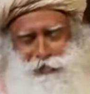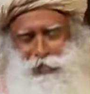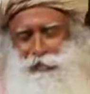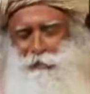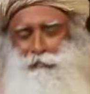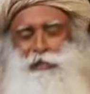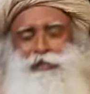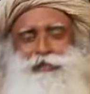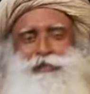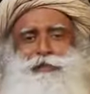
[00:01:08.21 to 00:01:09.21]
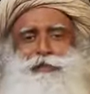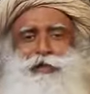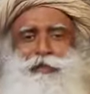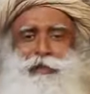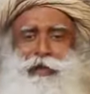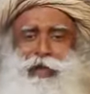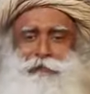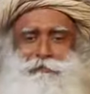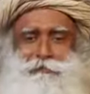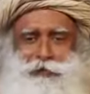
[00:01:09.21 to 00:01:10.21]
has mentioned that your
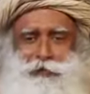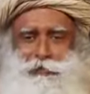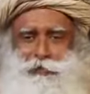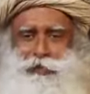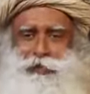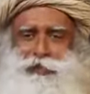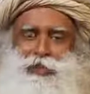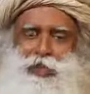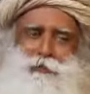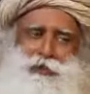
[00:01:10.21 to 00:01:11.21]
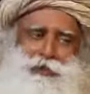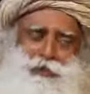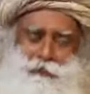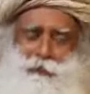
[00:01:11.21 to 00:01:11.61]
life is predetermined,